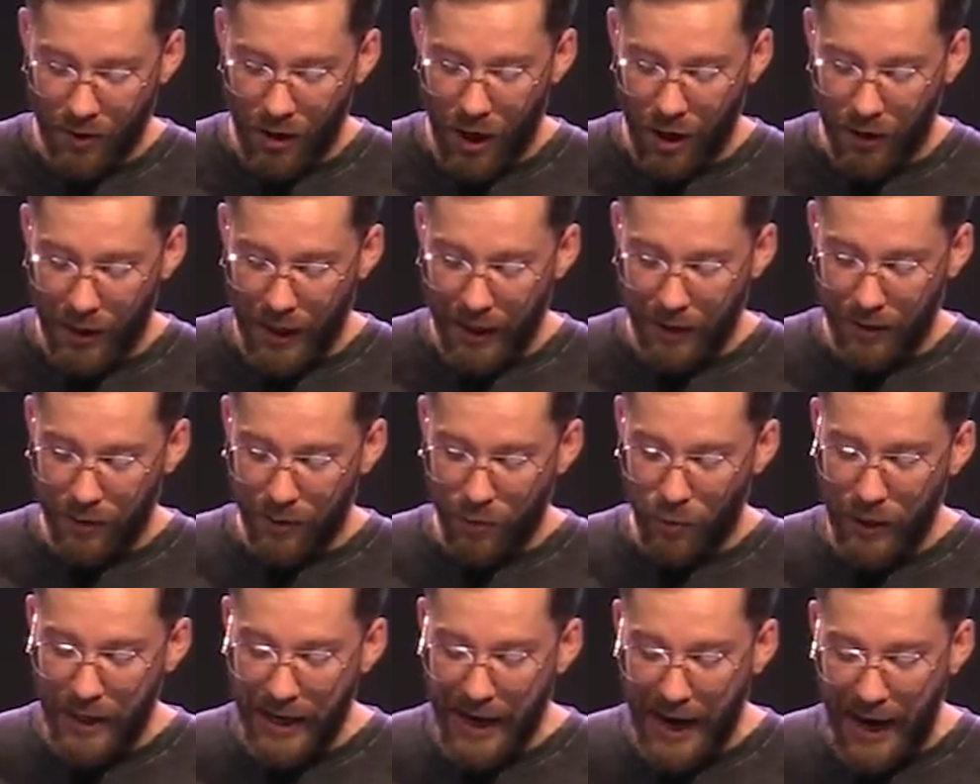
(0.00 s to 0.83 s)
All right?
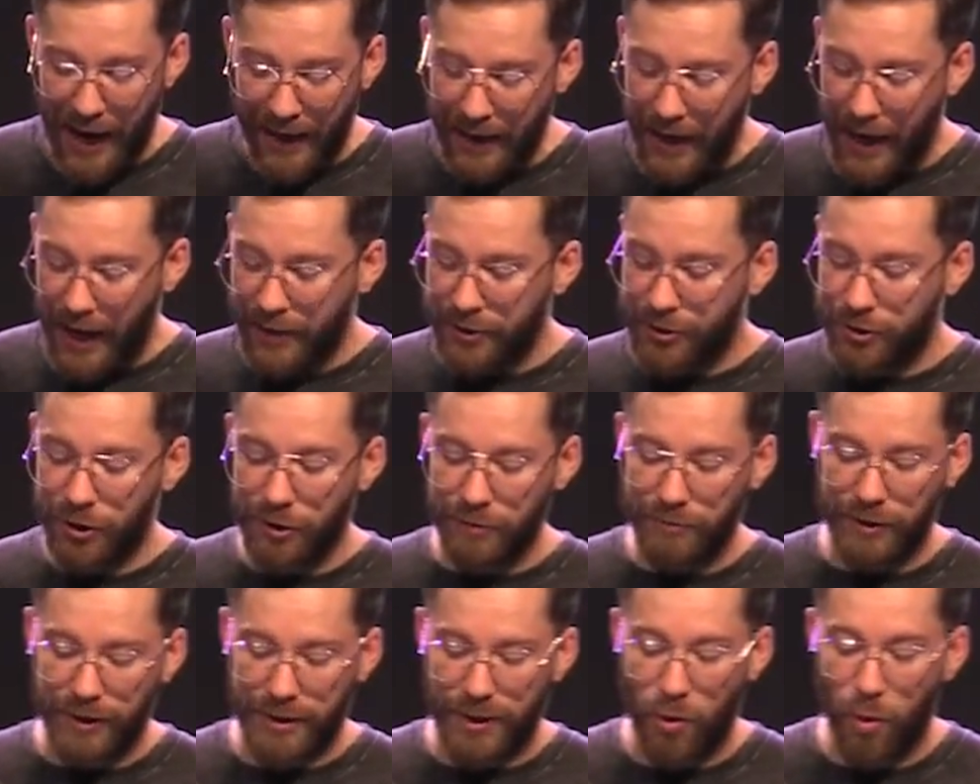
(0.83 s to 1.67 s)
We add extra
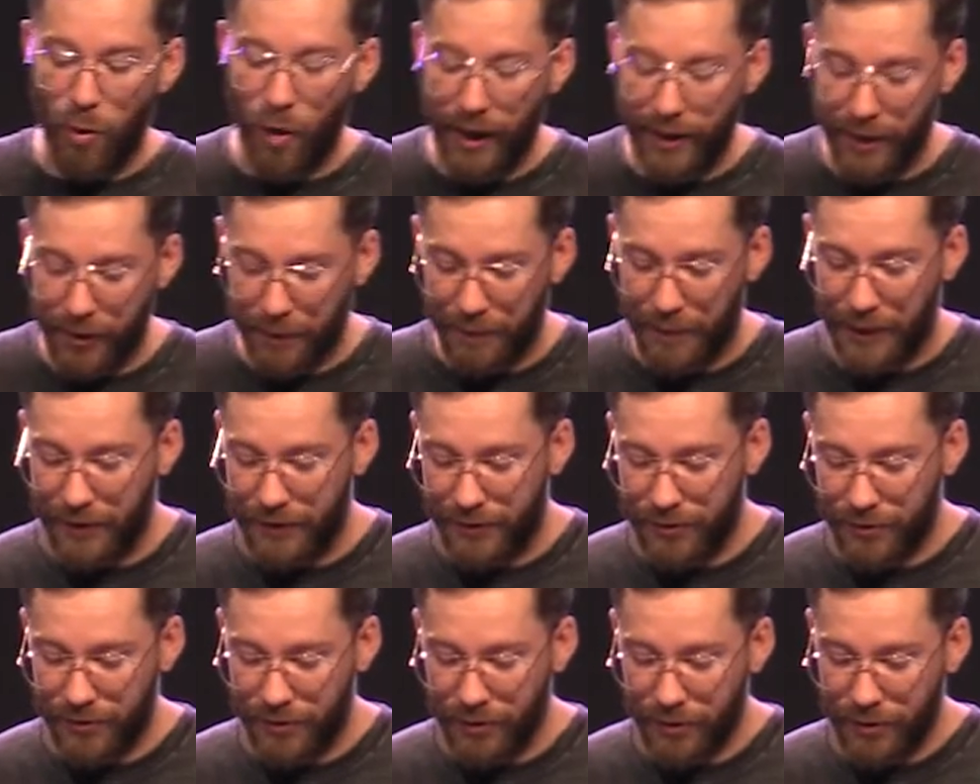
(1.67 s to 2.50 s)

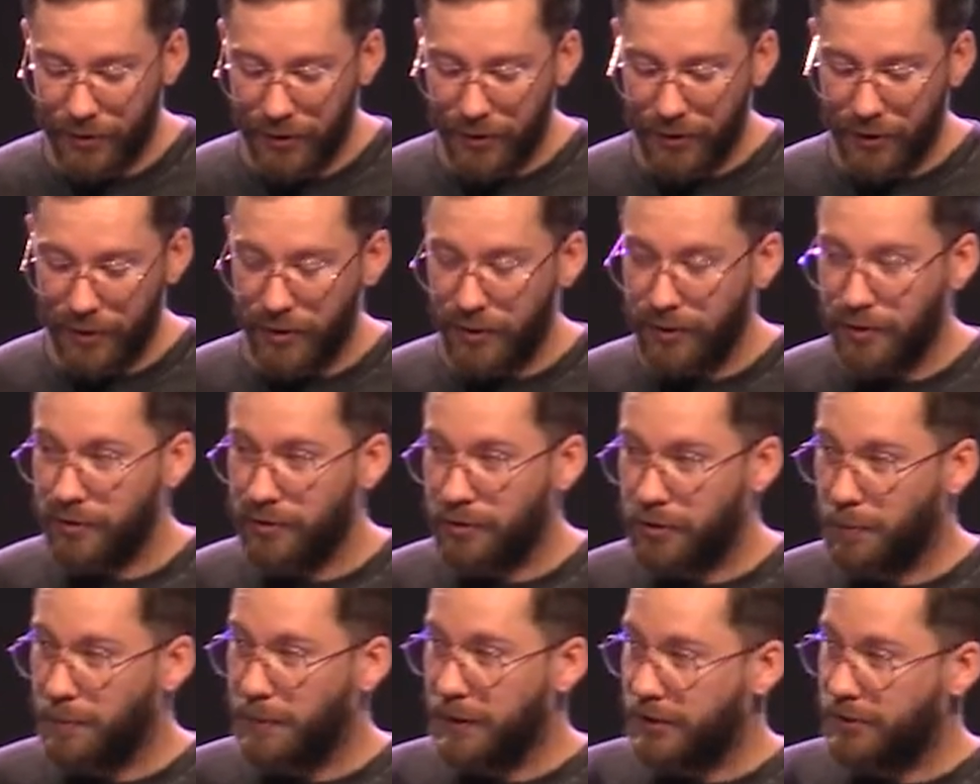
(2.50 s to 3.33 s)
requirements
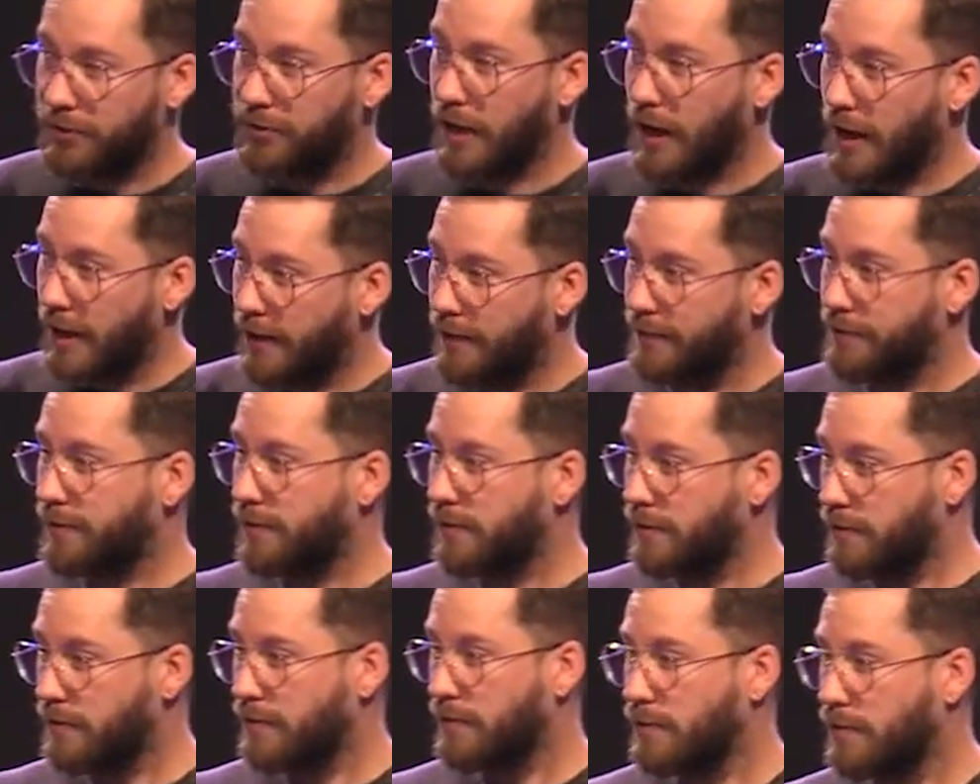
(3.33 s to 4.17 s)
to be saved
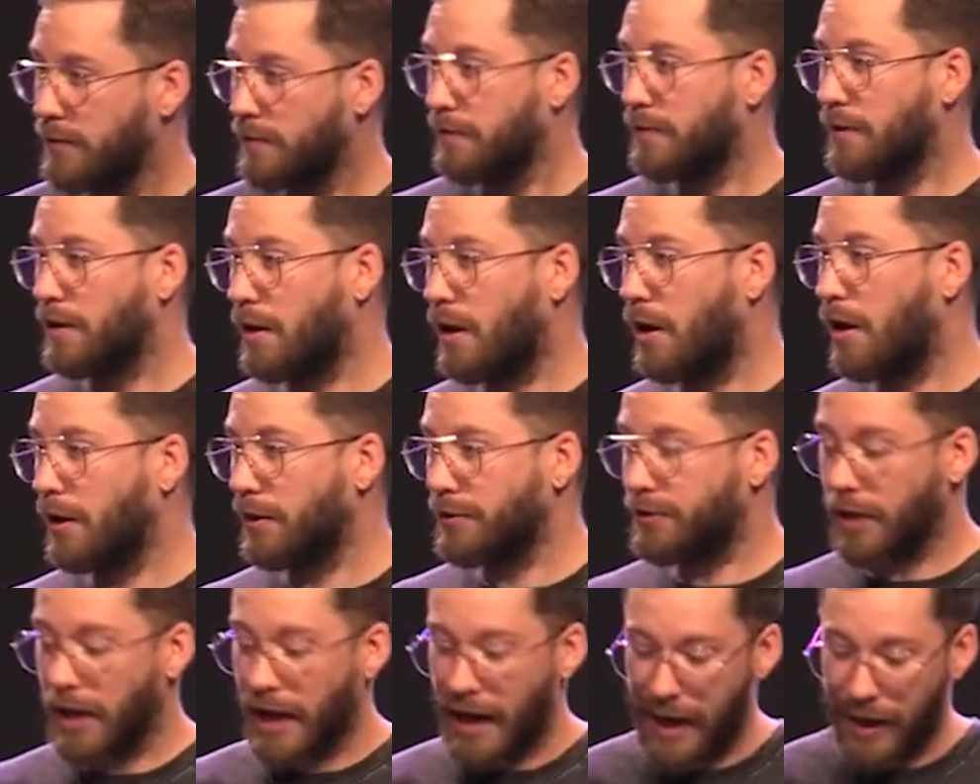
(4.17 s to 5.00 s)
that
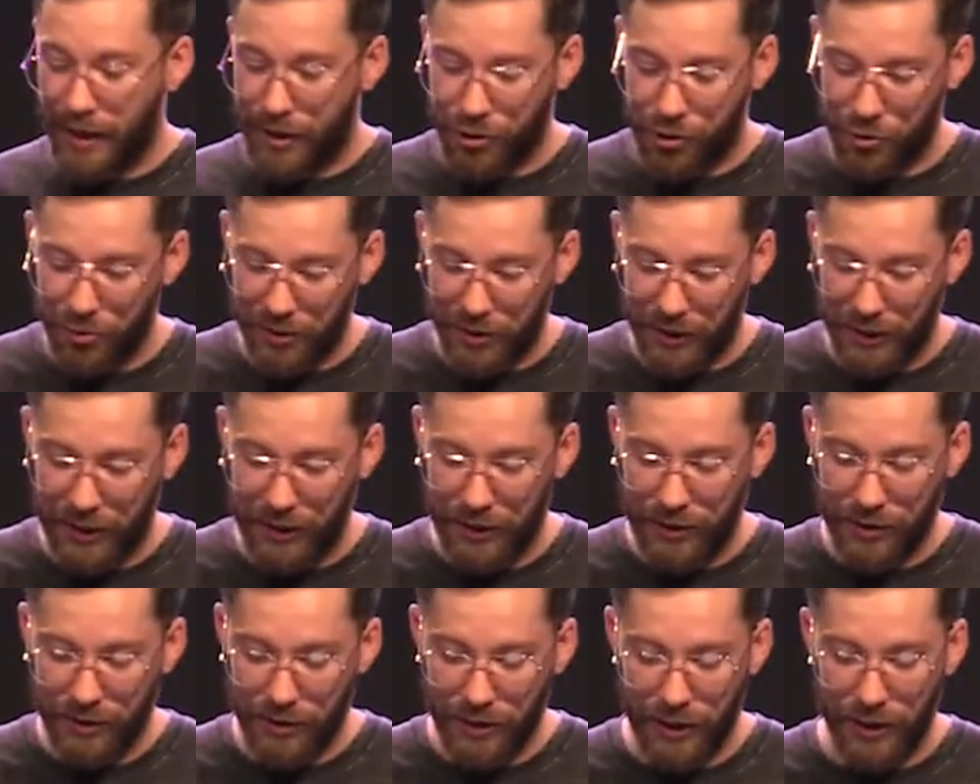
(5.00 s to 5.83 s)
aren't
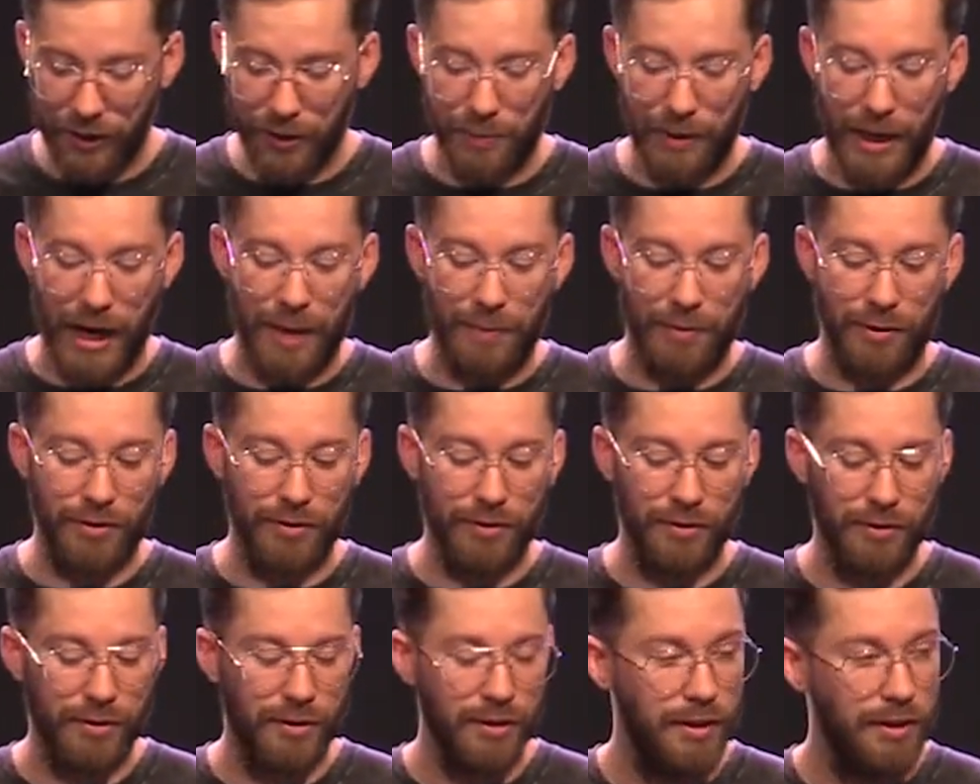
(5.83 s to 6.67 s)
actually in the Bible.
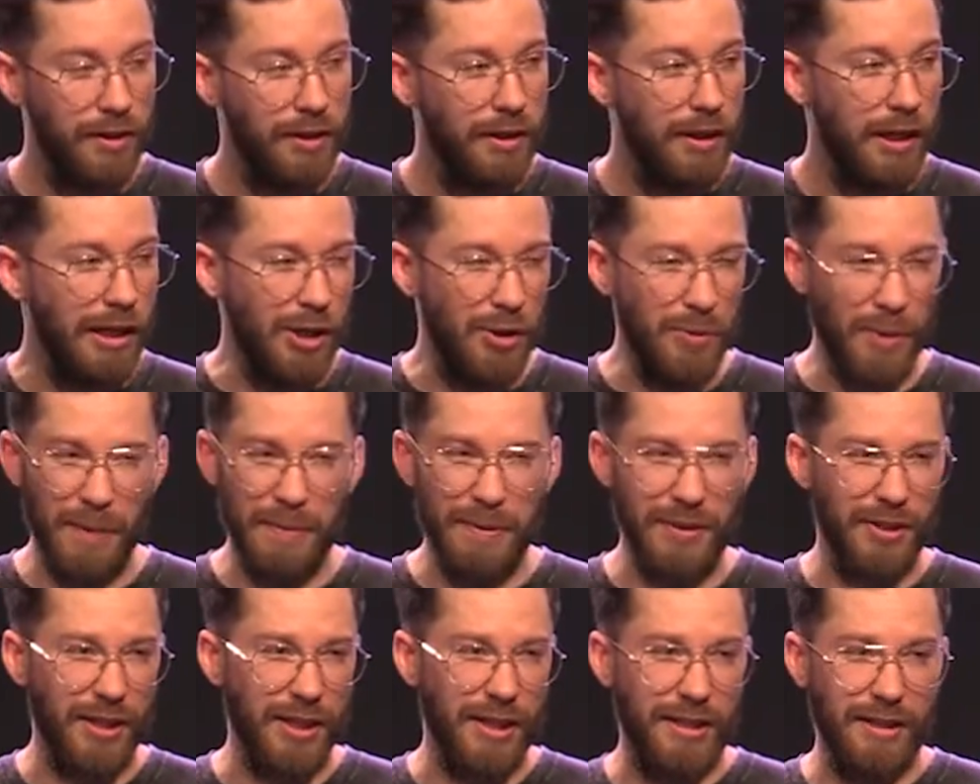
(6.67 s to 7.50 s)
And you might
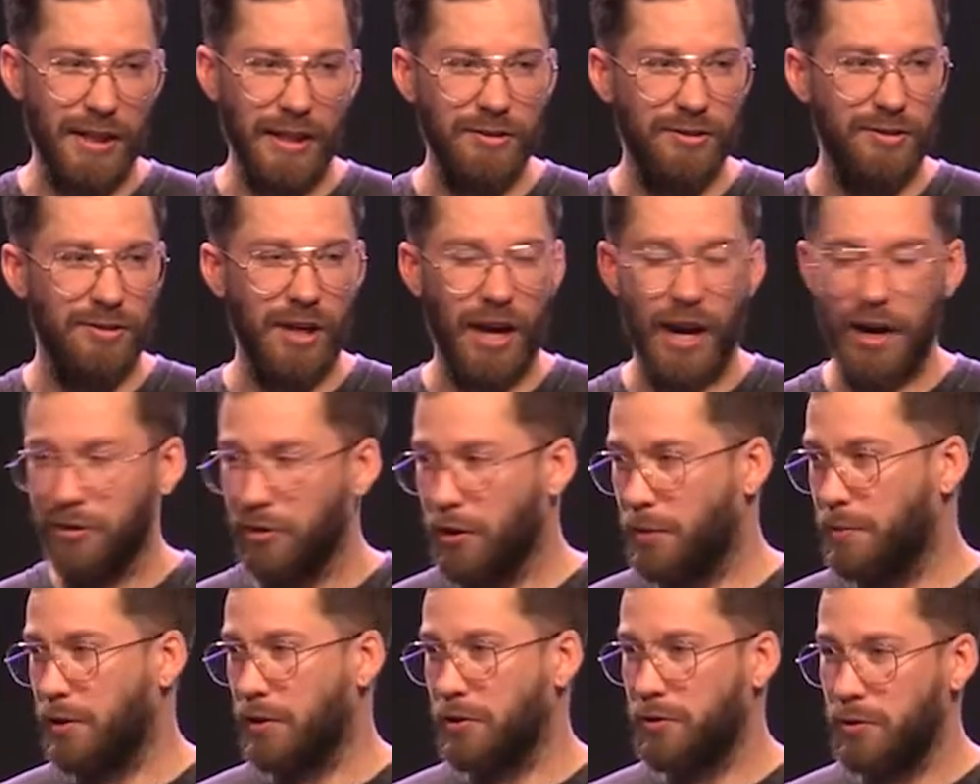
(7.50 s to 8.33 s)
be thinking, that's
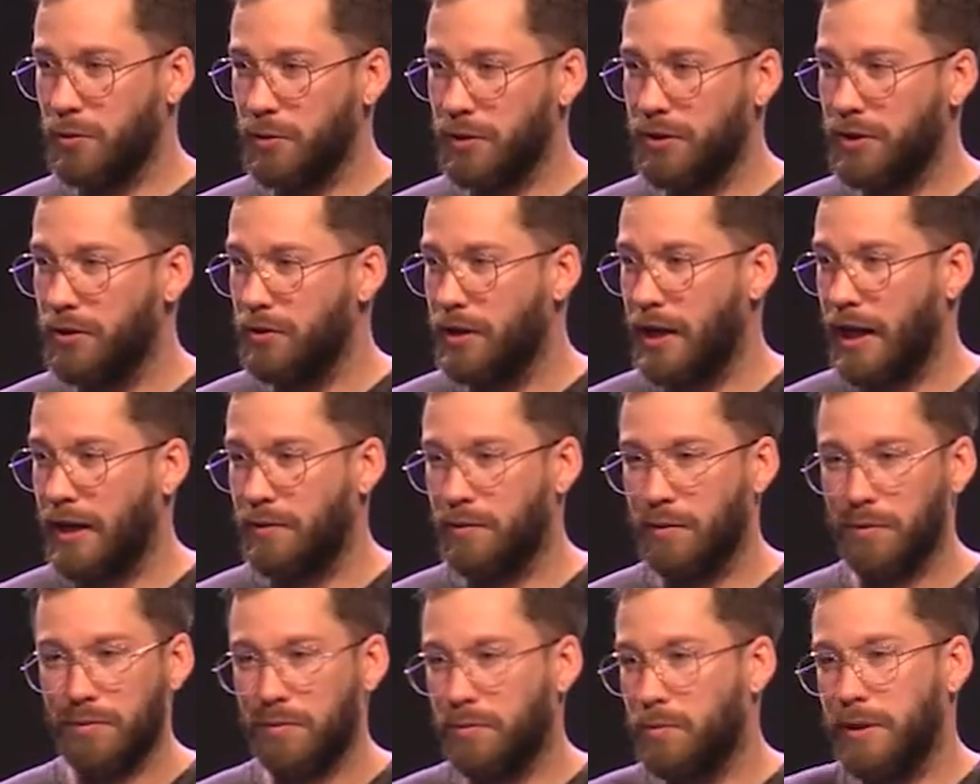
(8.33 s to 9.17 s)
terrible. Who would do that?
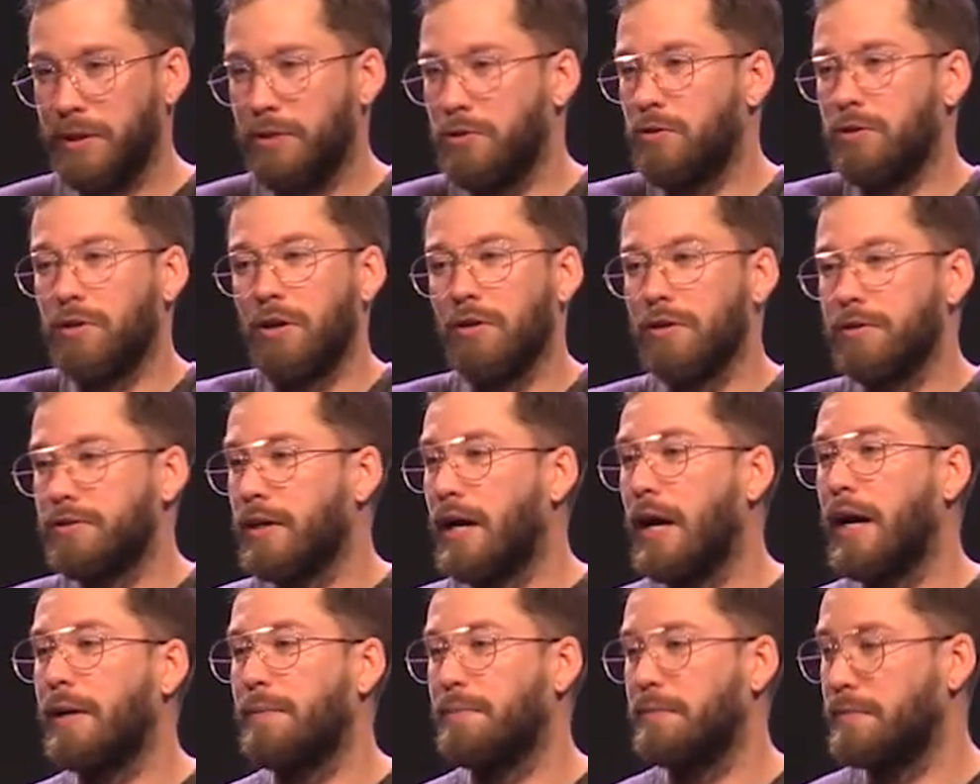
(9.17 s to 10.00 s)
Well, we do it all the
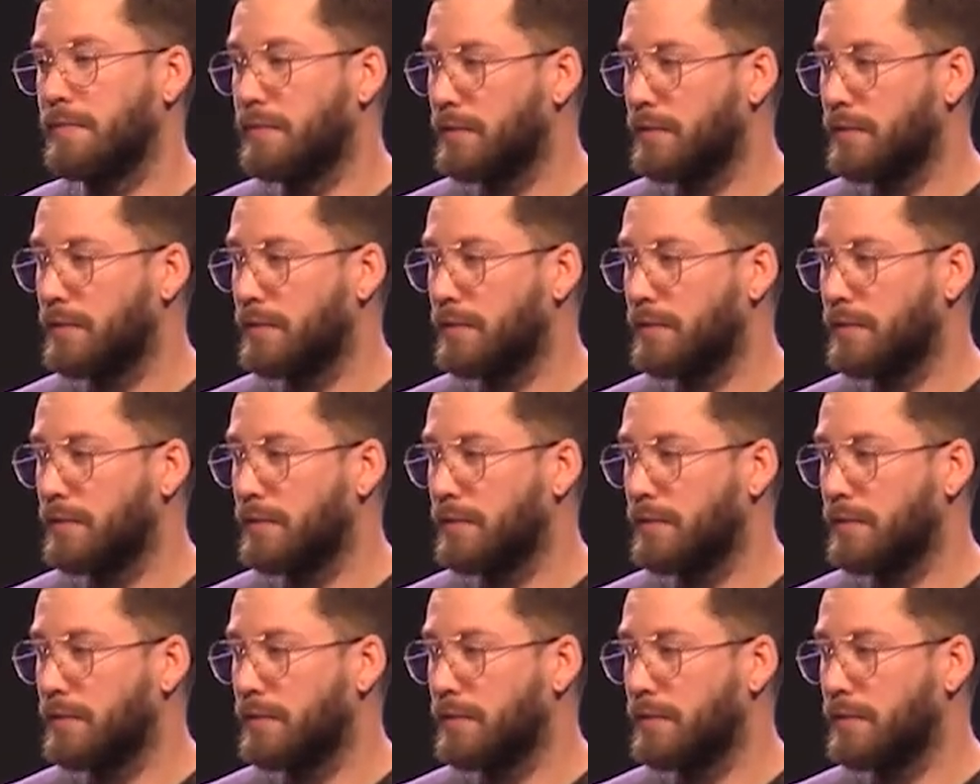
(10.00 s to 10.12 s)
time.